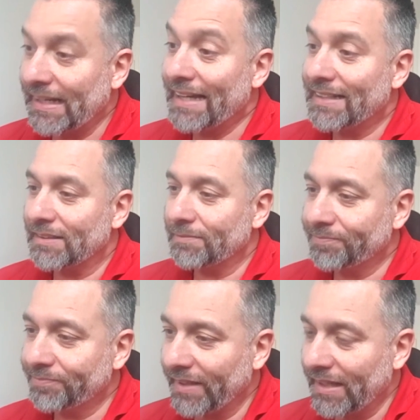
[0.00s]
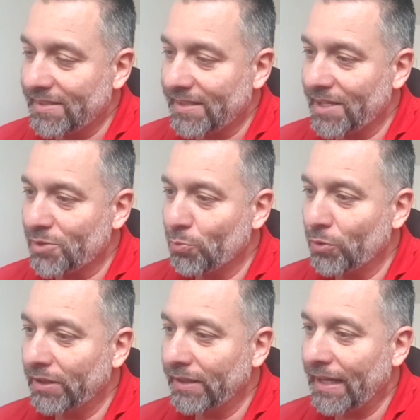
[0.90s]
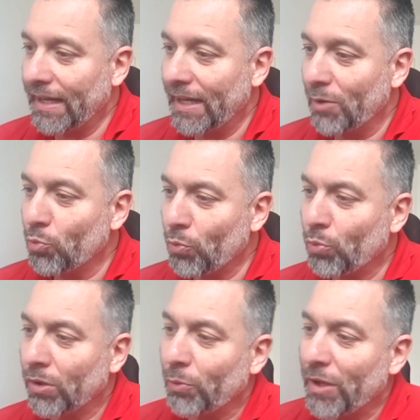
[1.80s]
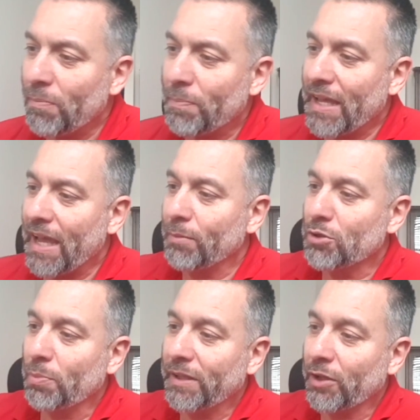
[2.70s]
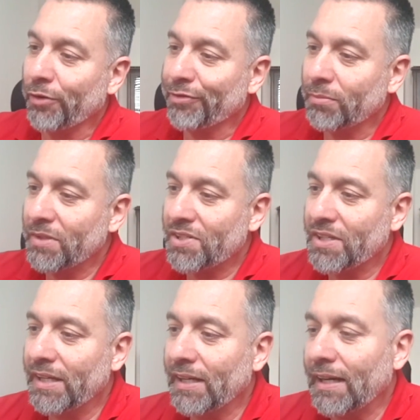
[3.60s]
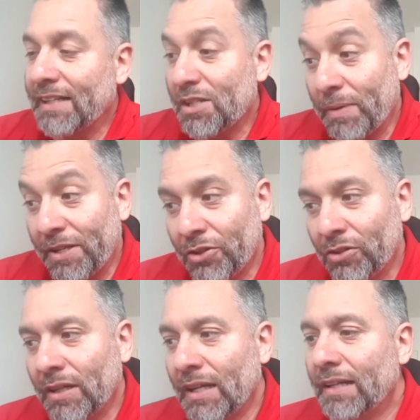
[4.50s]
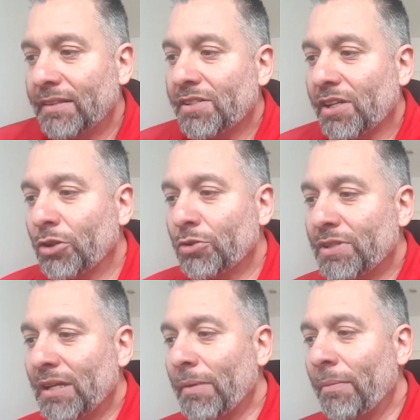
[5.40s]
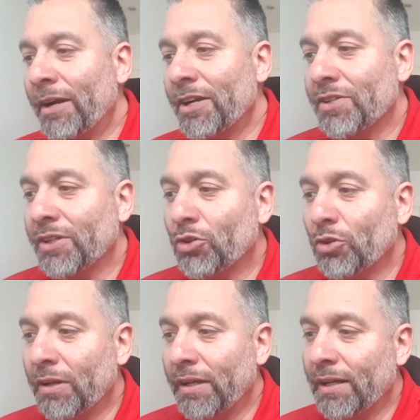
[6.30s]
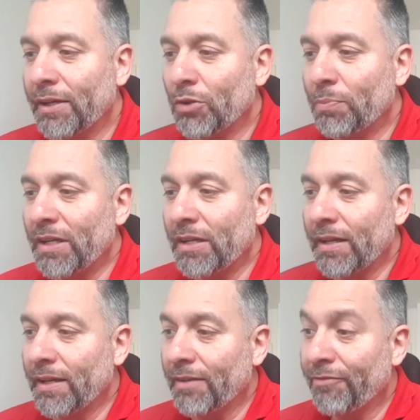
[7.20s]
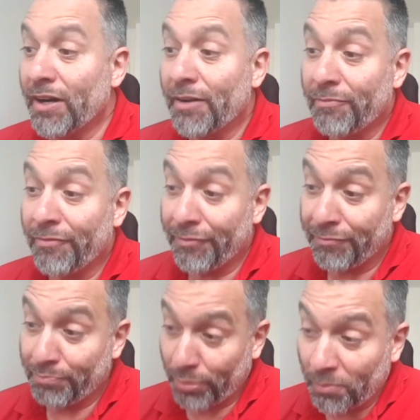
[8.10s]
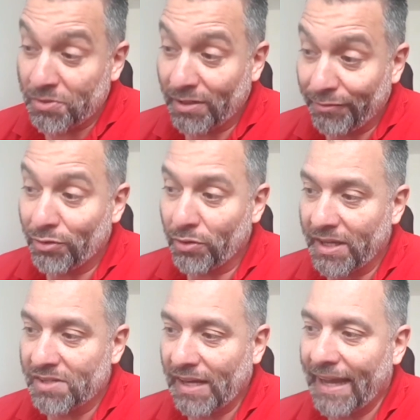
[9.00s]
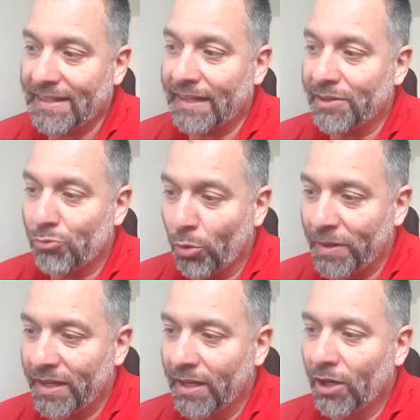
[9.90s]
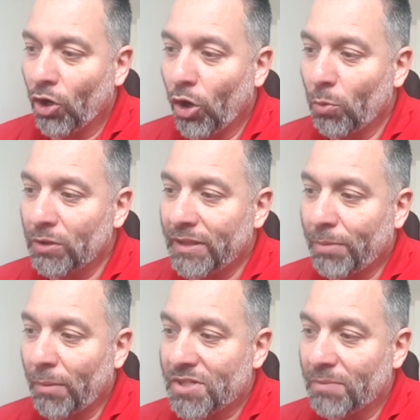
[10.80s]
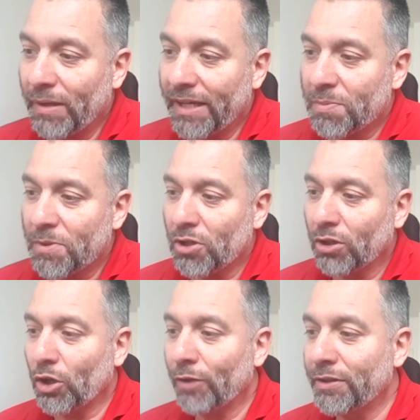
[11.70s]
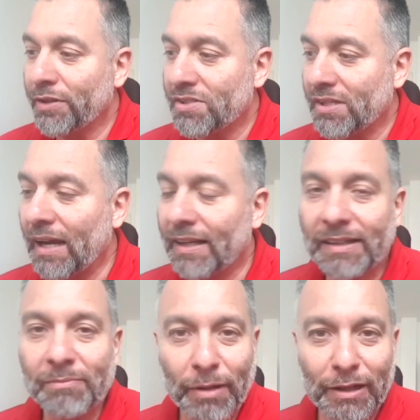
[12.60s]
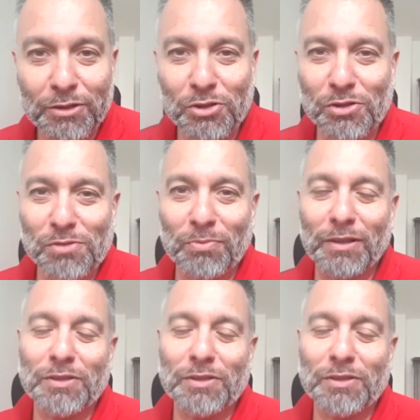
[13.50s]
that it says, will we be able to build on from this year at Espanyol? There's a good team emerging, could be very promising few years ahead under Ruby, or will the promising players be sold off to the cycling belches?